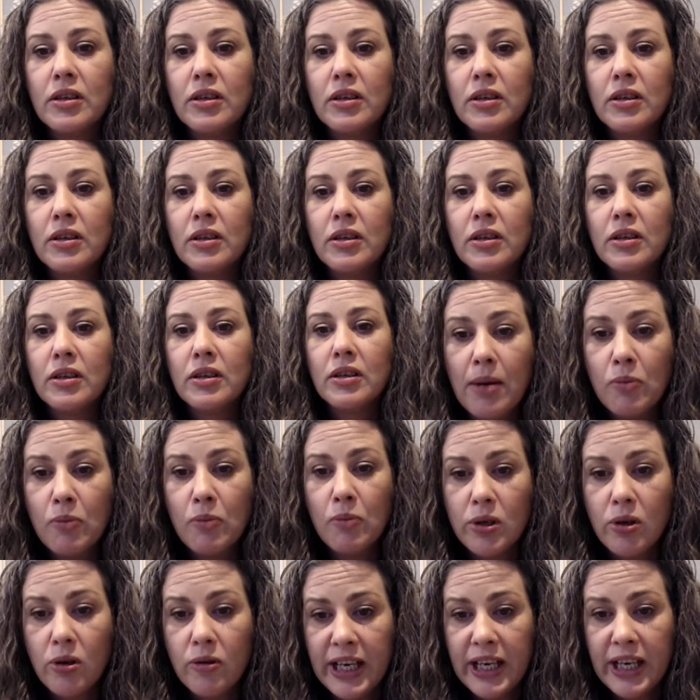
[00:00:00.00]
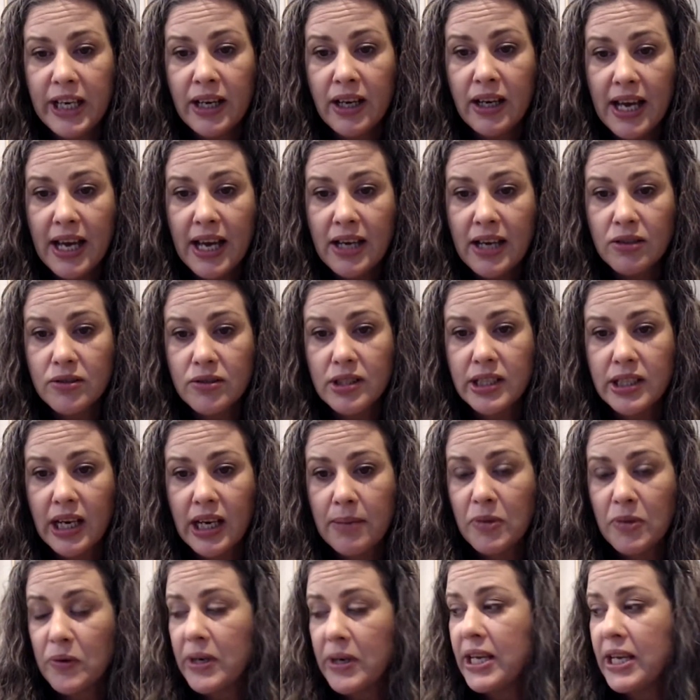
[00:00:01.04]
Oh, you got more novena candles today,
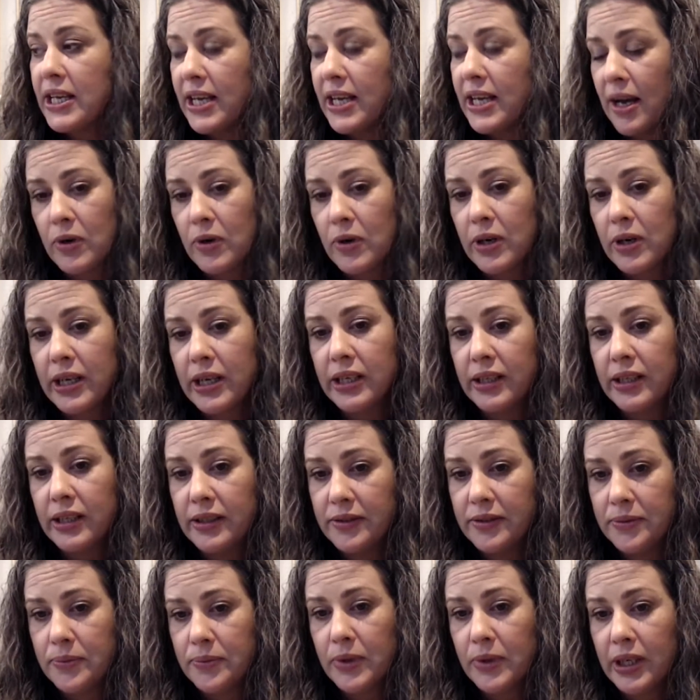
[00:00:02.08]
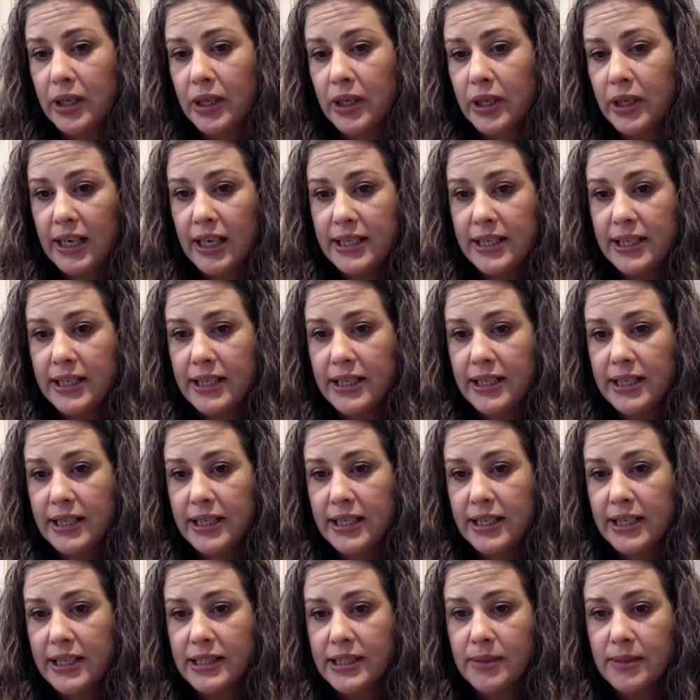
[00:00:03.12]
Marie? Yeah, we're gonna light some
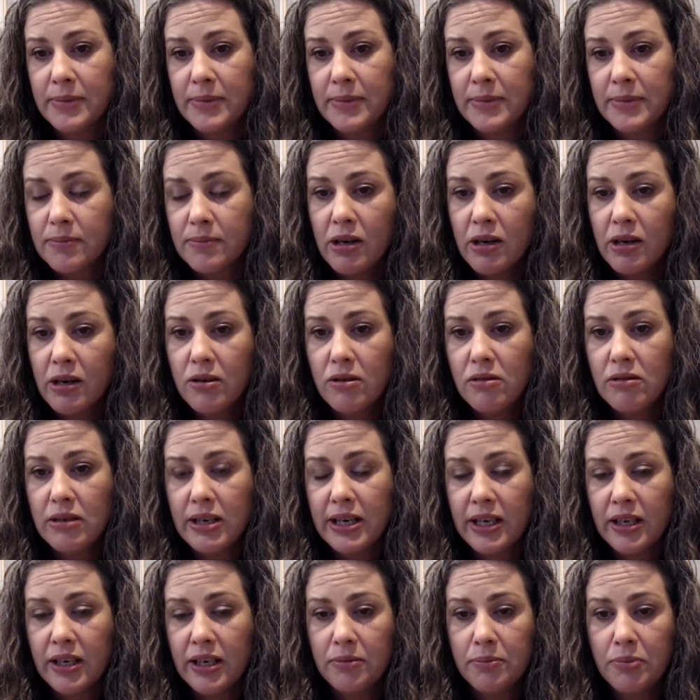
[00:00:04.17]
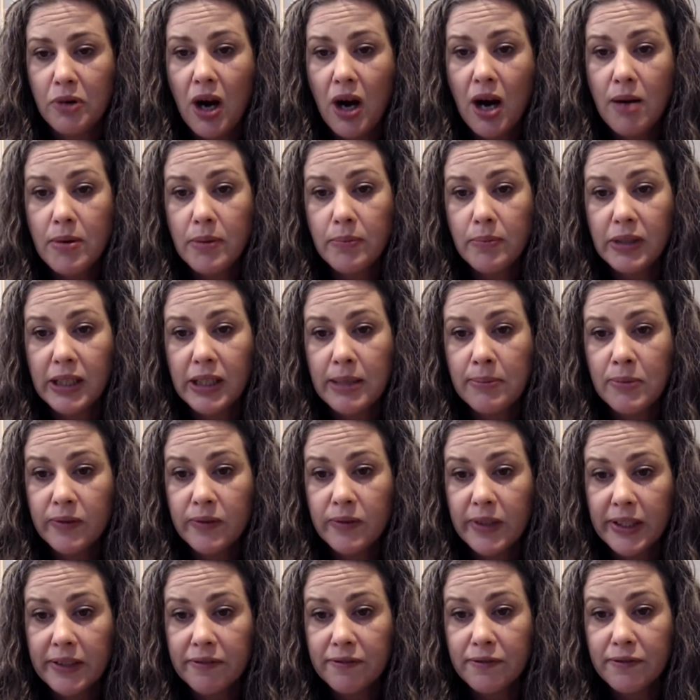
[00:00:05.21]
candles tomorrow and probably moving
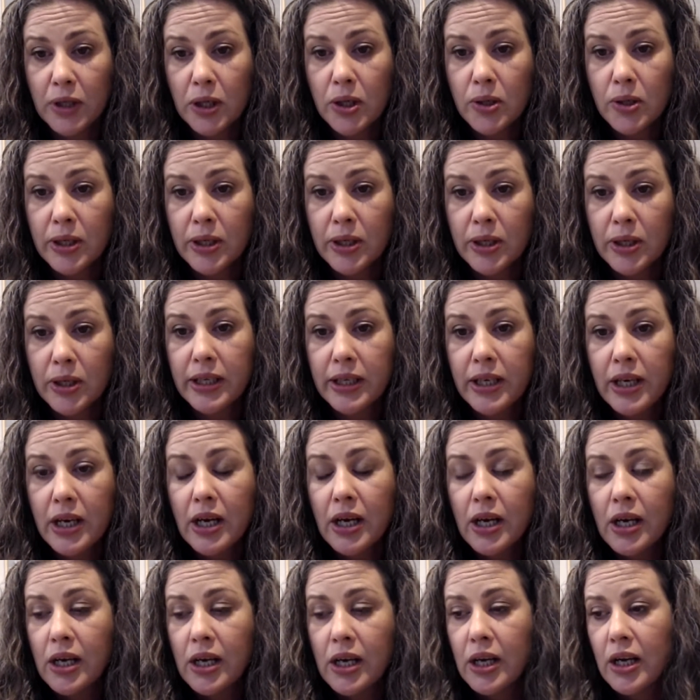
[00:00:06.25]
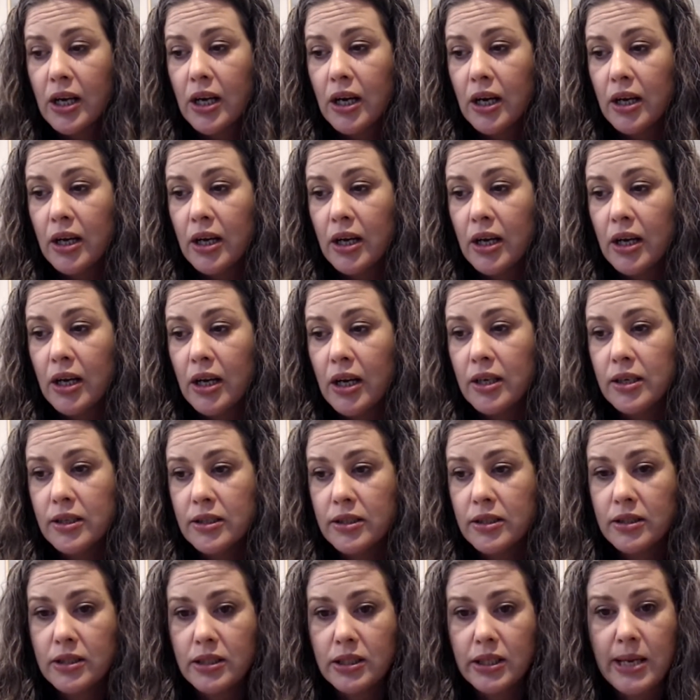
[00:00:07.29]
forward to keep
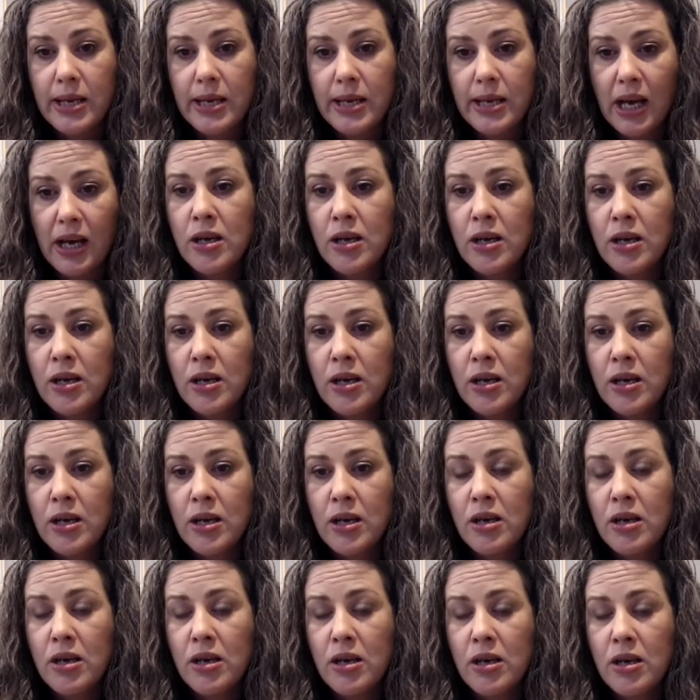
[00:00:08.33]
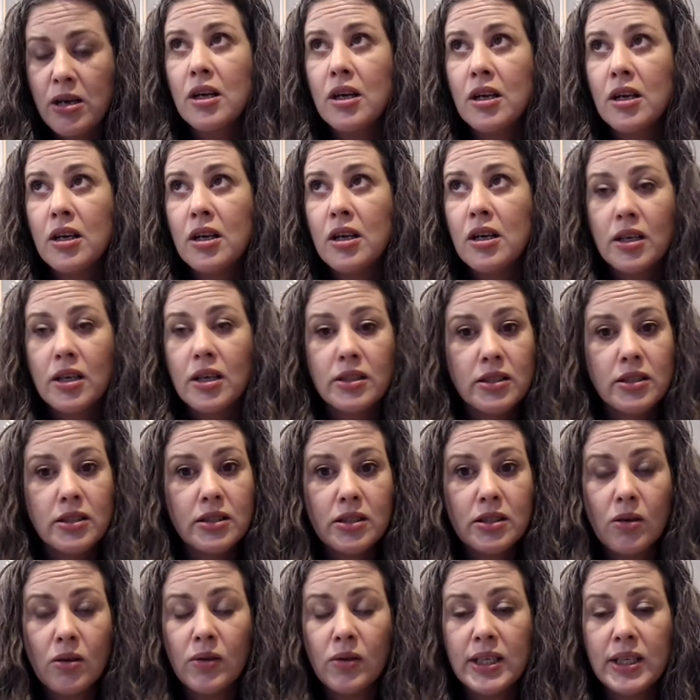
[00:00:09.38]
that going. Because it's
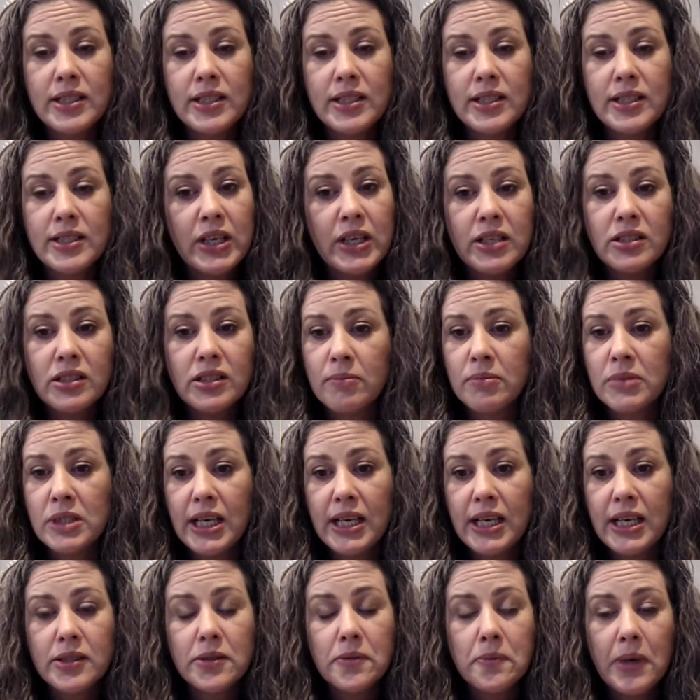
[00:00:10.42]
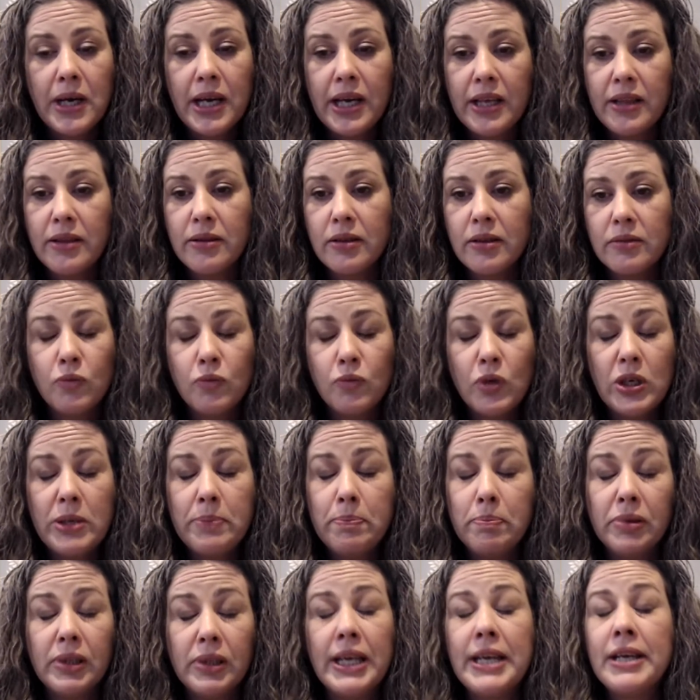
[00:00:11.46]
only 70 something days away that we
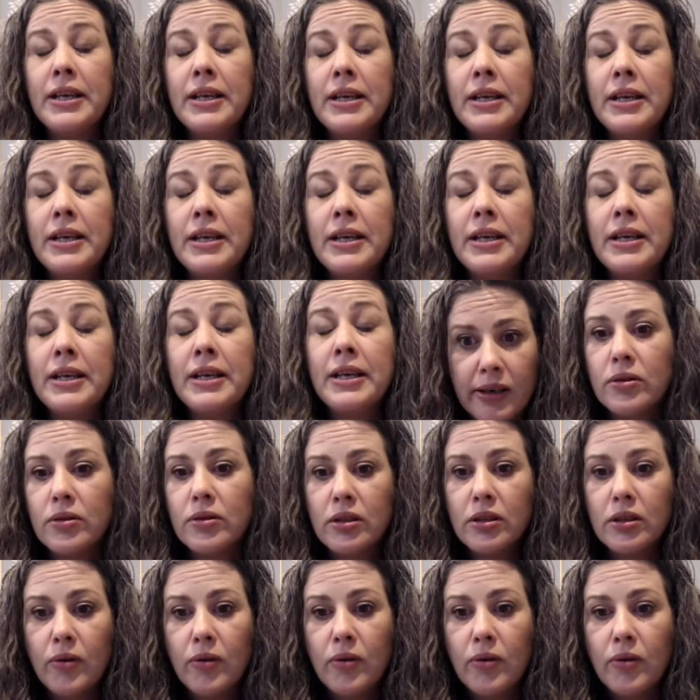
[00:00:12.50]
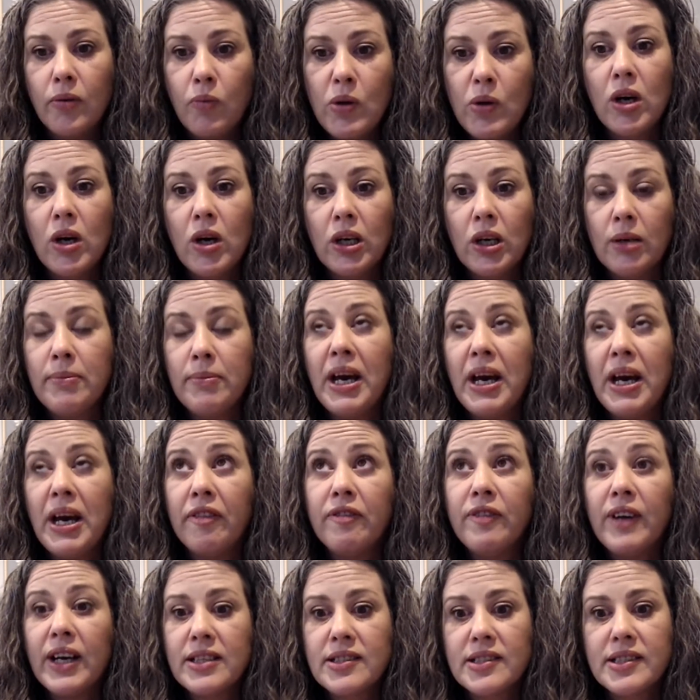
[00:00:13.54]
blink and it's here. And we want to
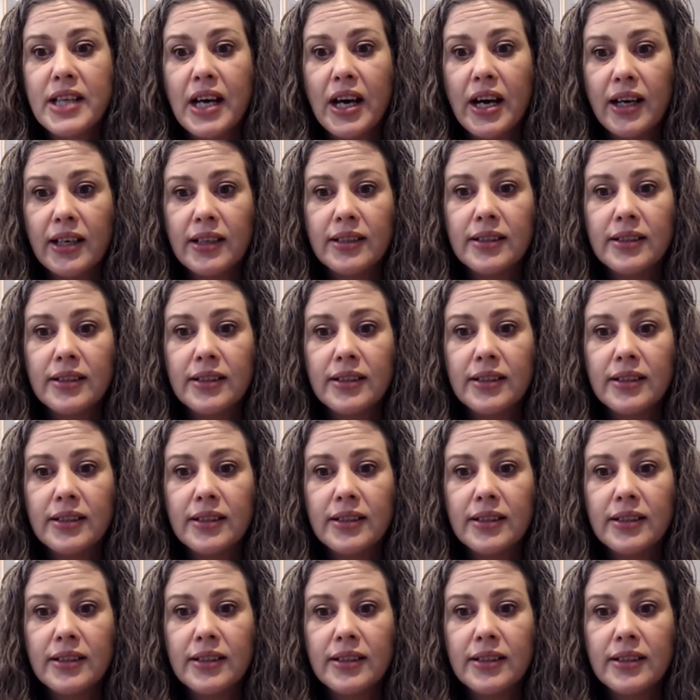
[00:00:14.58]
manifest that.